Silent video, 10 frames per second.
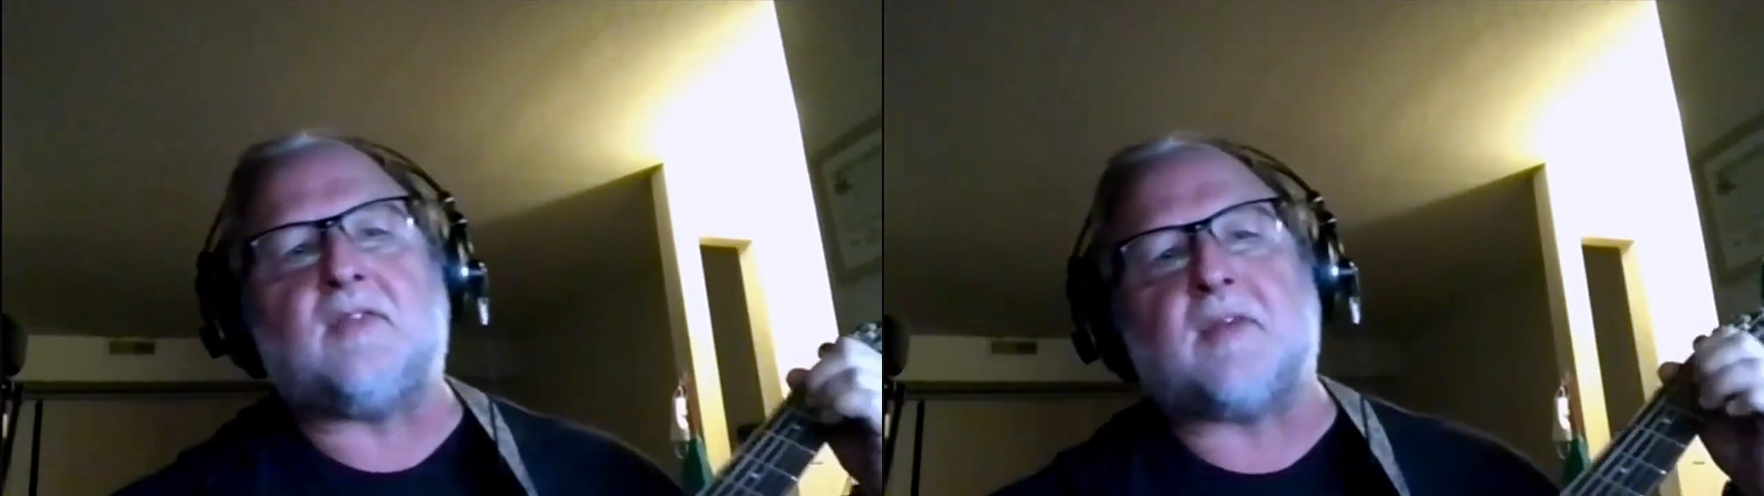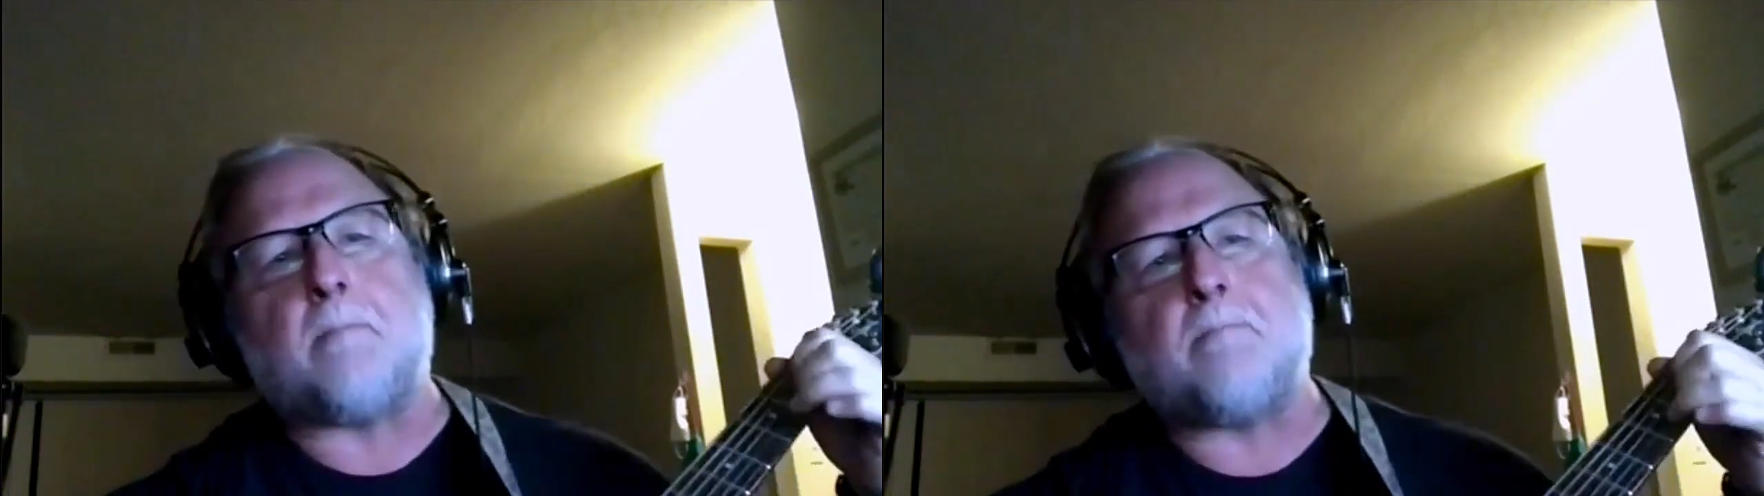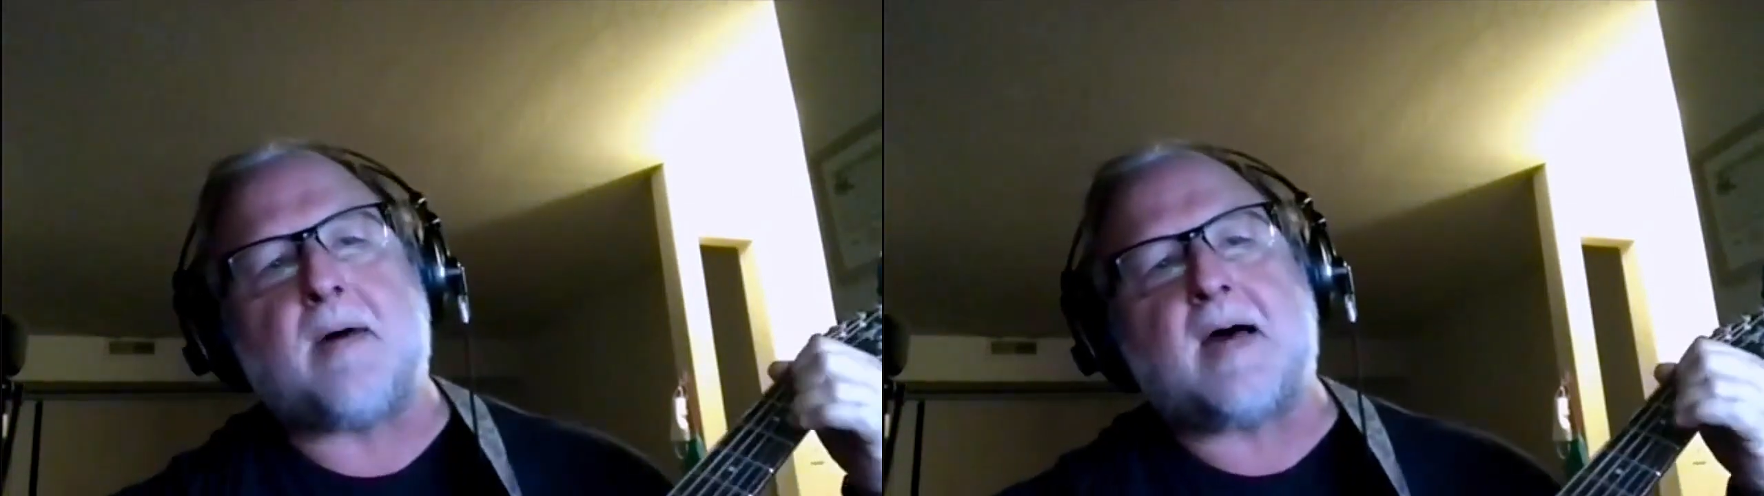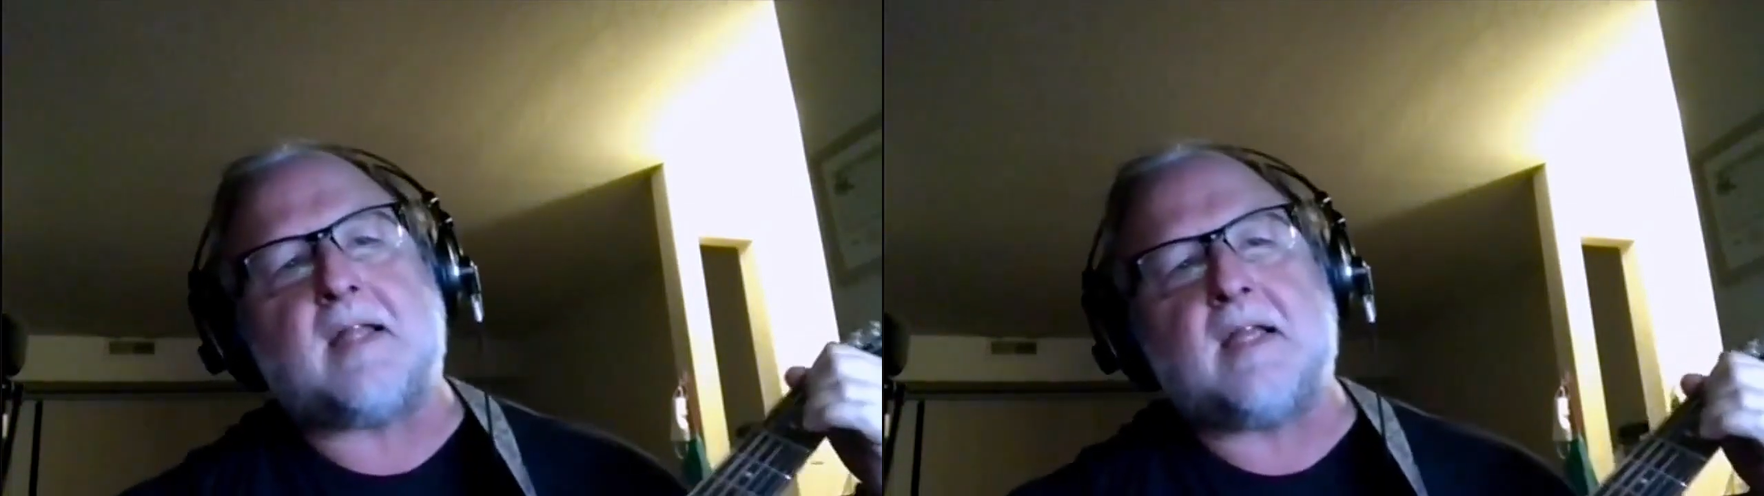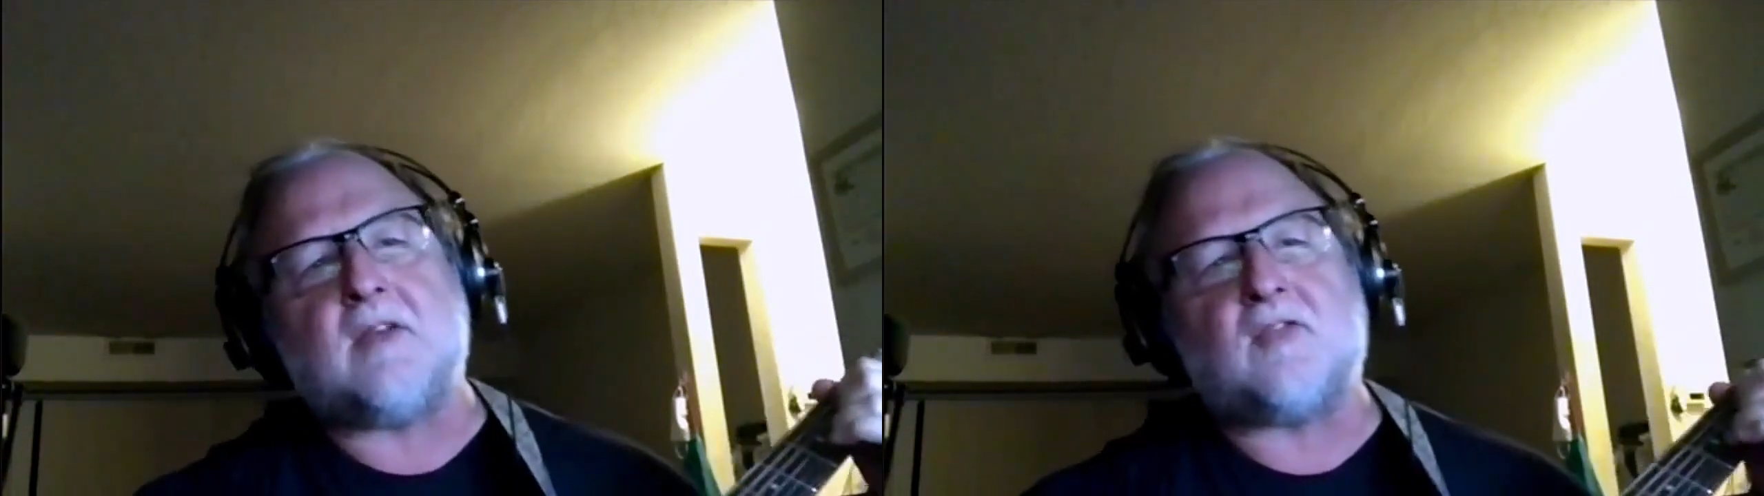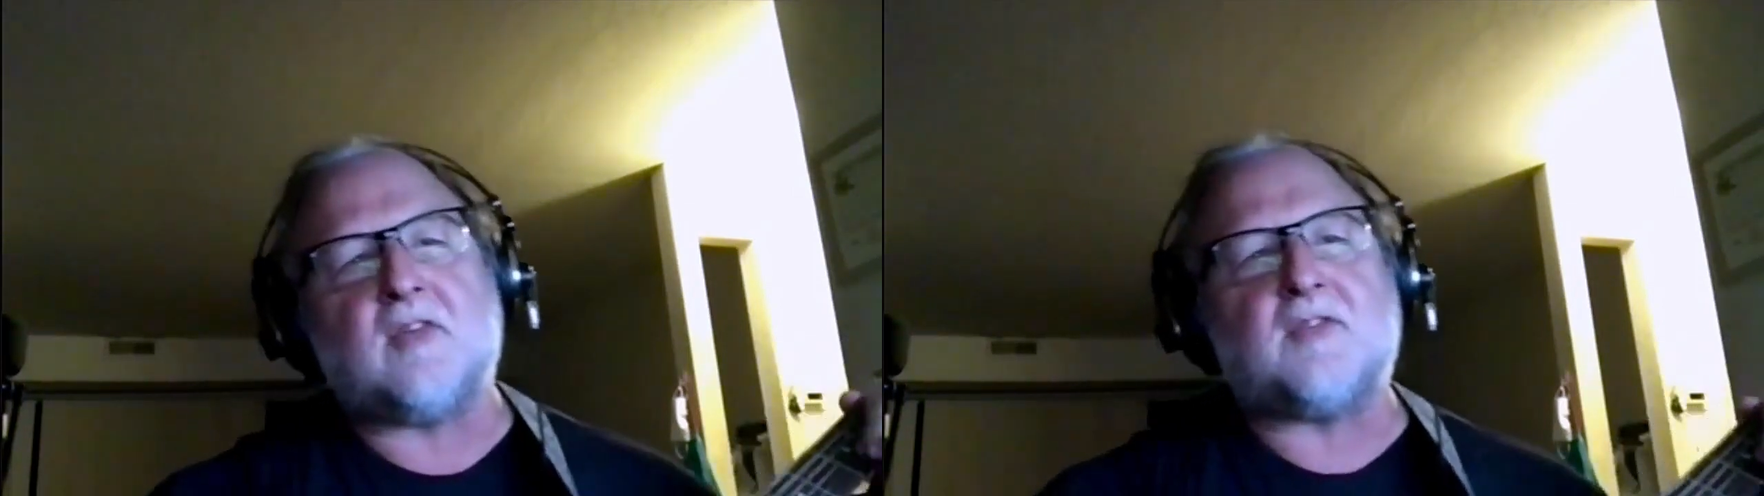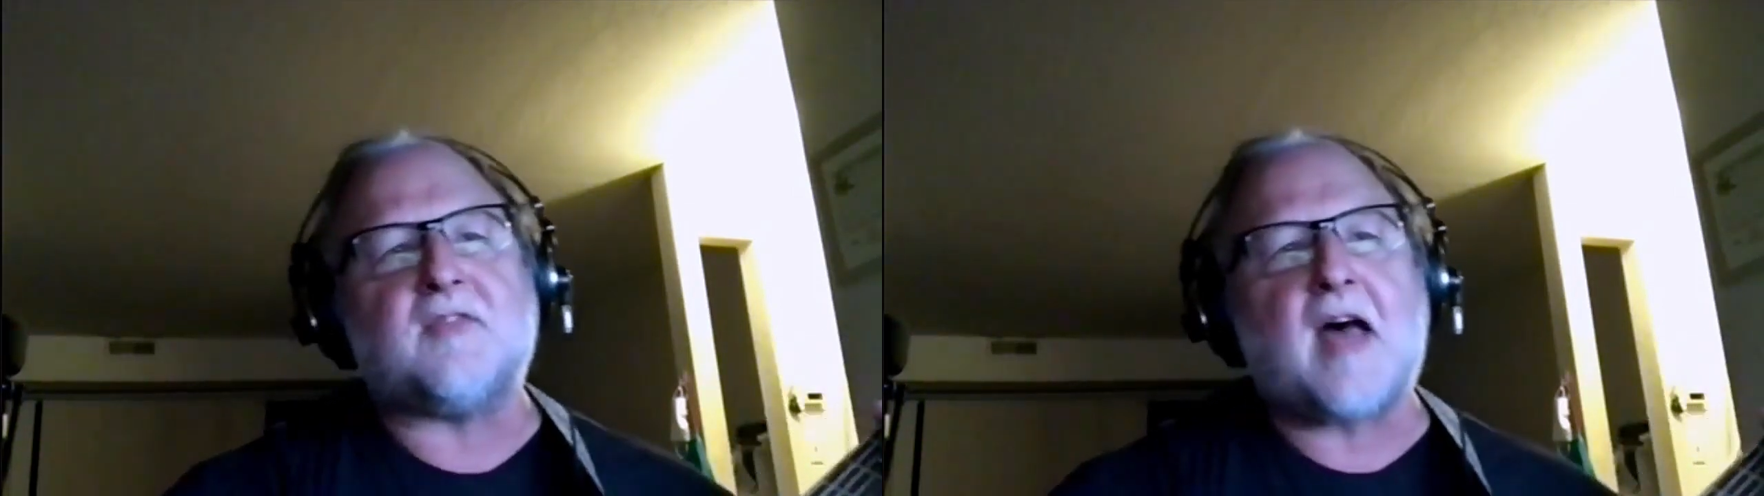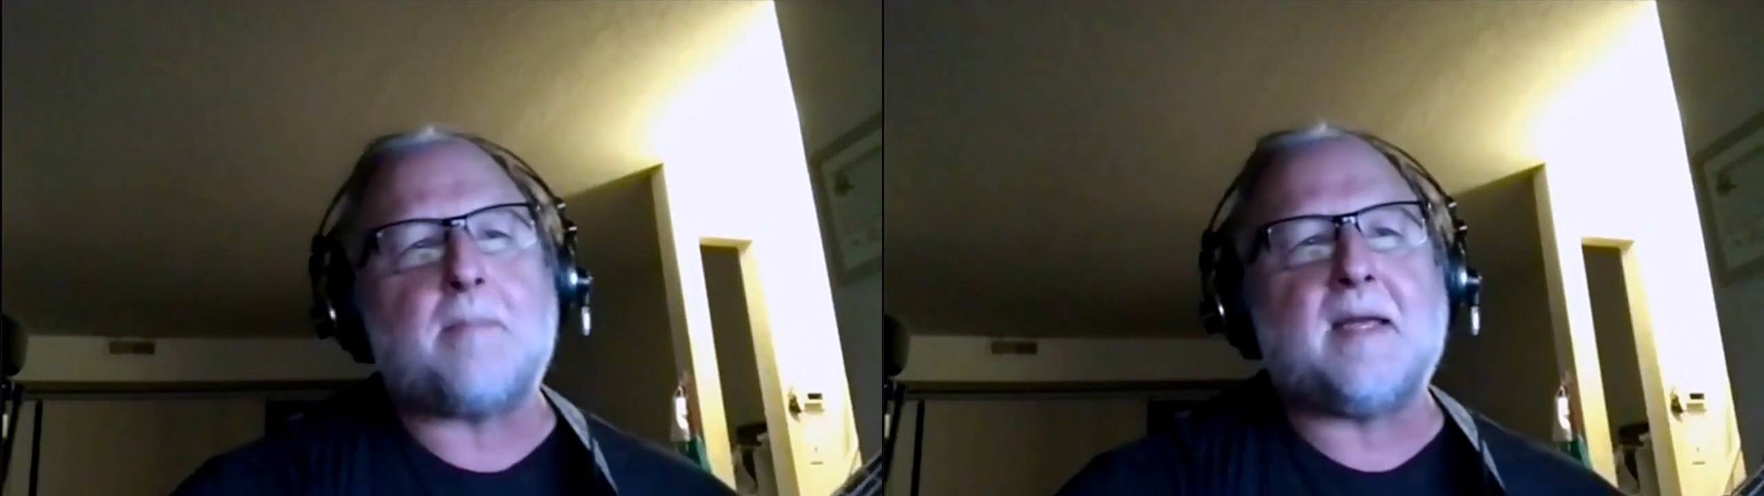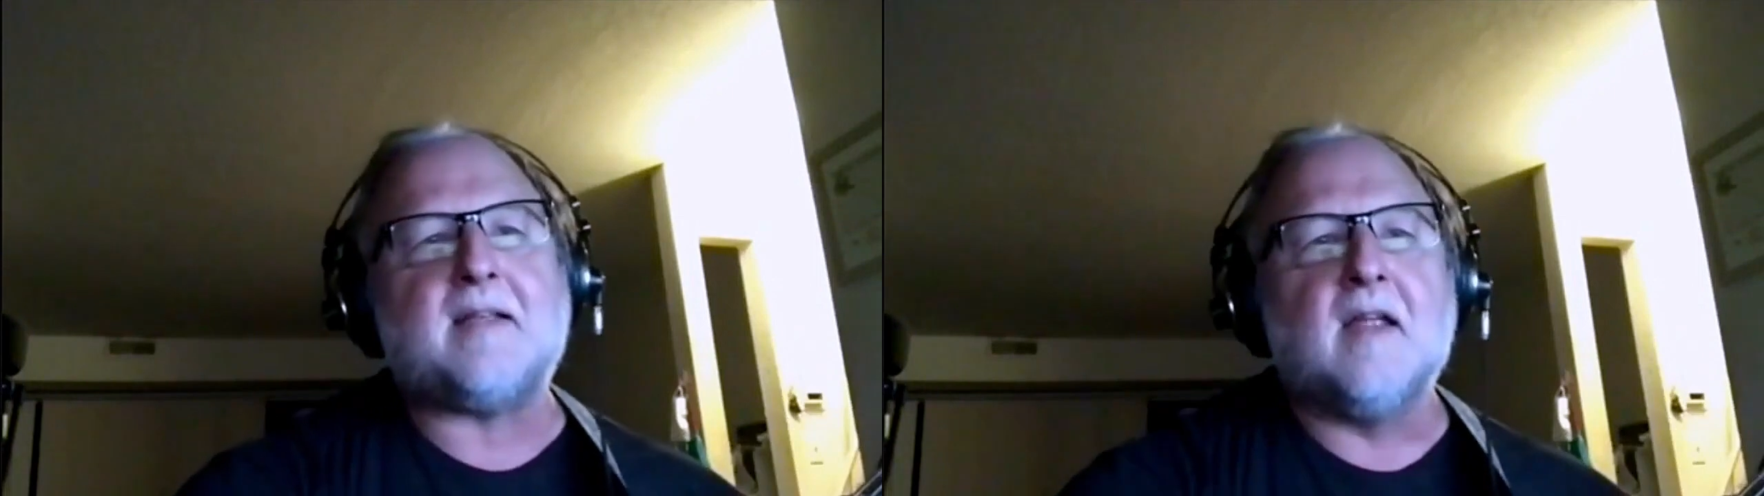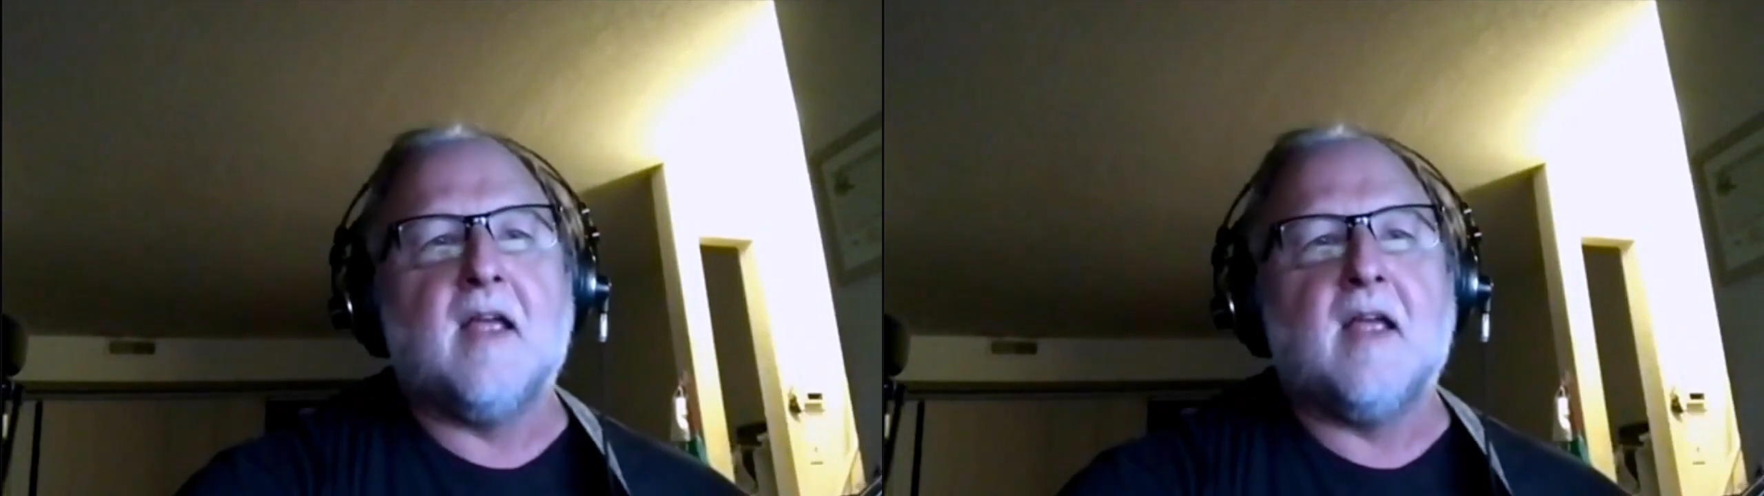Somebody should stop it.